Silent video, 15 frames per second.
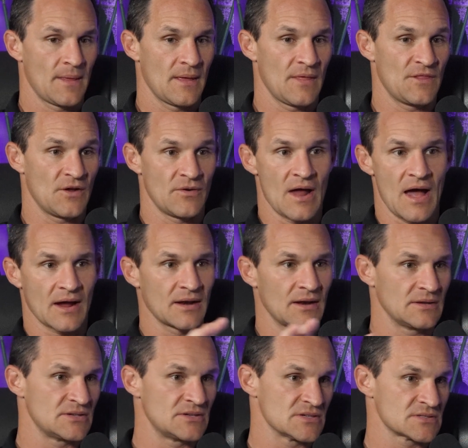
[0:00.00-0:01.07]
They're not going
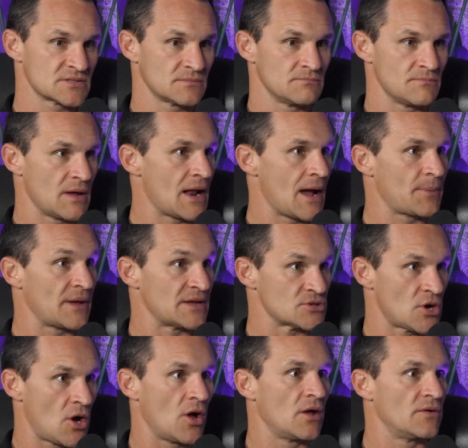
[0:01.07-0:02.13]
to just monopolize
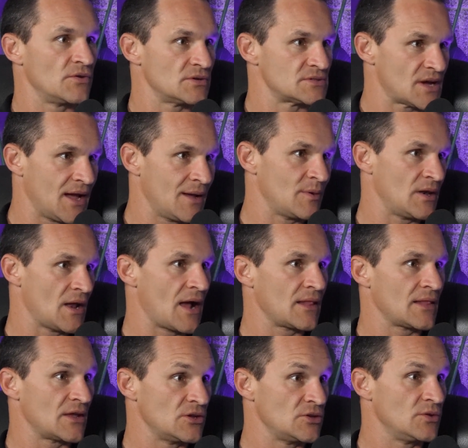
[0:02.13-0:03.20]
all of your time and not
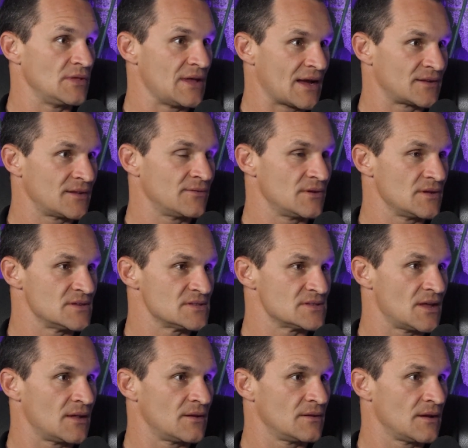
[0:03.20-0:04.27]
let you do the activities
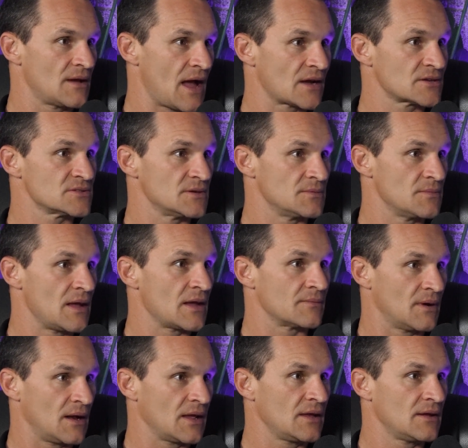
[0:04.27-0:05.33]
that actually make
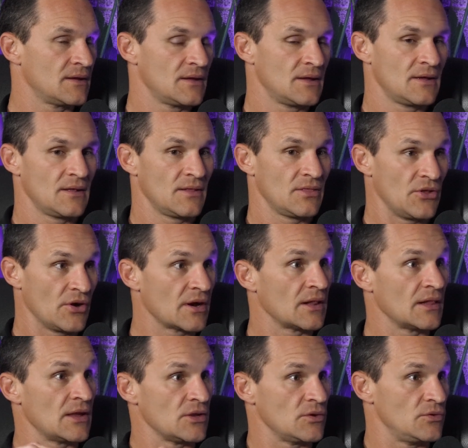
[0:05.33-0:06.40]
money. They're going to
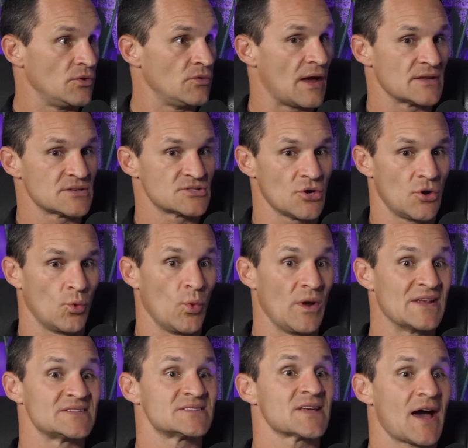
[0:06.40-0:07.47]
let you do that. So when
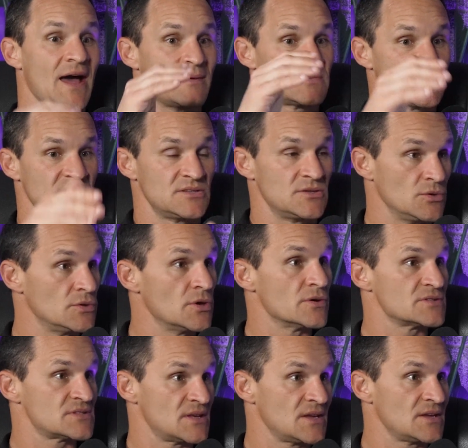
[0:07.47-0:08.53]
it's time to do
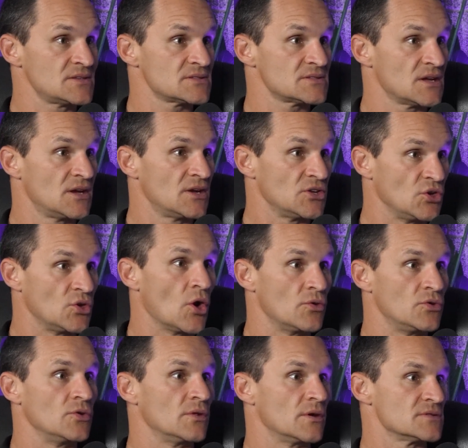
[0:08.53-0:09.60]
those things, you go
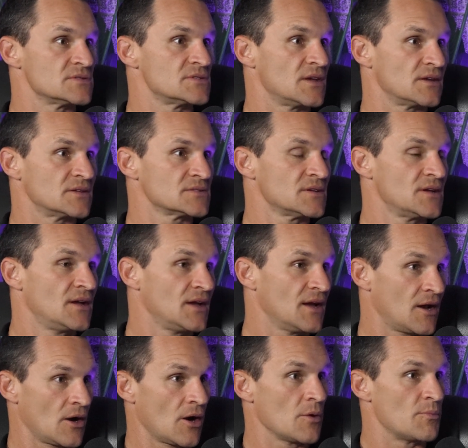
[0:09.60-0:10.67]
do those things.
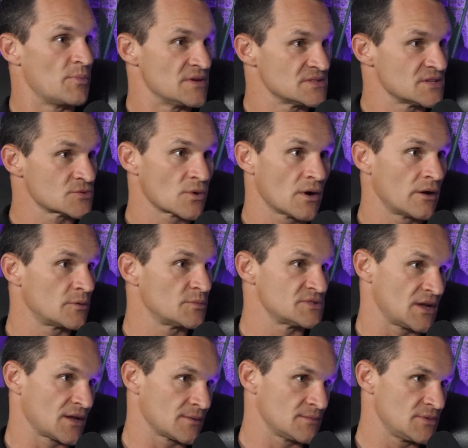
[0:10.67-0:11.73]
And our business, we're
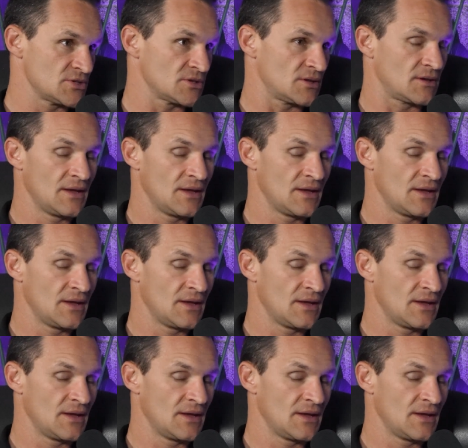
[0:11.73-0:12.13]
100% commission.